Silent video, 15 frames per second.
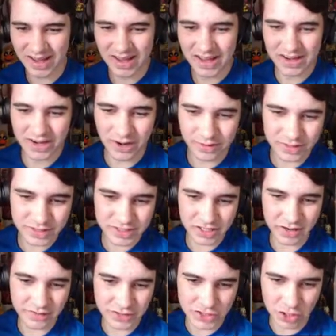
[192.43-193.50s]
Notice
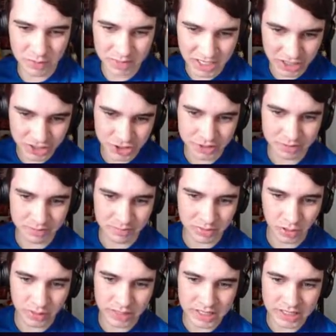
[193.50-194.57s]
of termination,
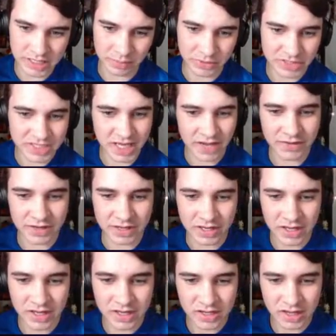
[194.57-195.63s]
employee number seven.
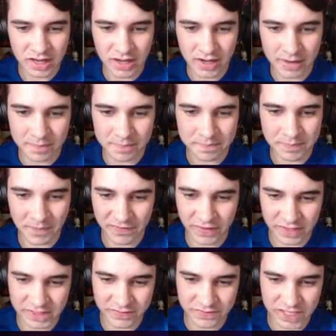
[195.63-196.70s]
Um,
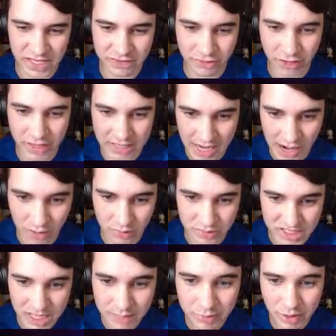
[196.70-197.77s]
effective date right now.
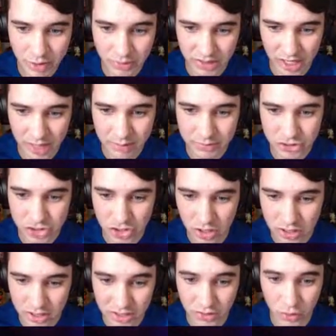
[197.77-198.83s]
Tampering with
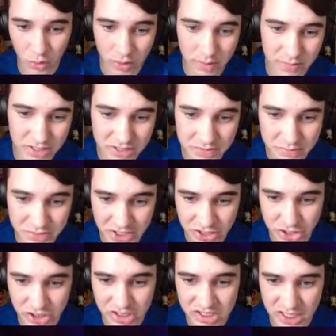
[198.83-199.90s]
animatronic equipment,
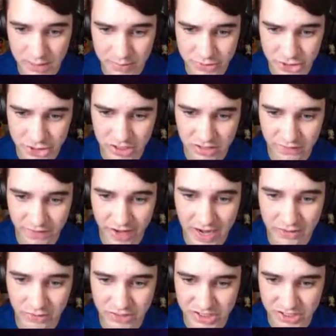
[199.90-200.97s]
potentially damaging the
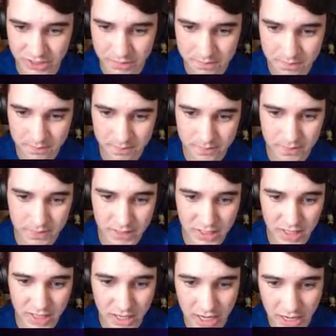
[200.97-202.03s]
faculty.
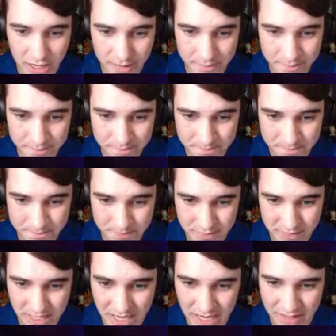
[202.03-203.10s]
Um,
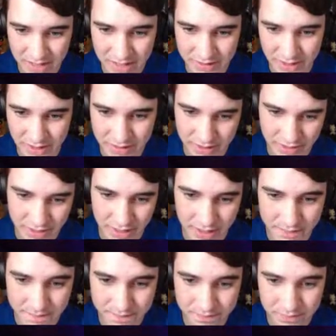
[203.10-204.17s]
yeah, yeah, yeah, yeah,
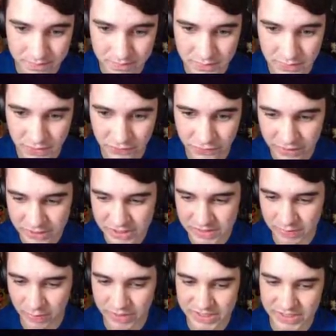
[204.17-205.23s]
yeah. Really
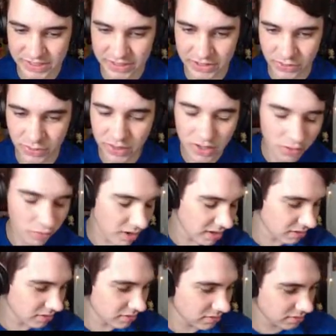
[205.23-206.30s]
disappointed in you.
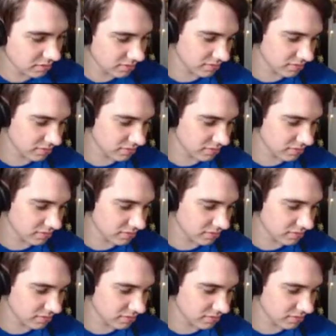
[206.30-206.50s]
Well,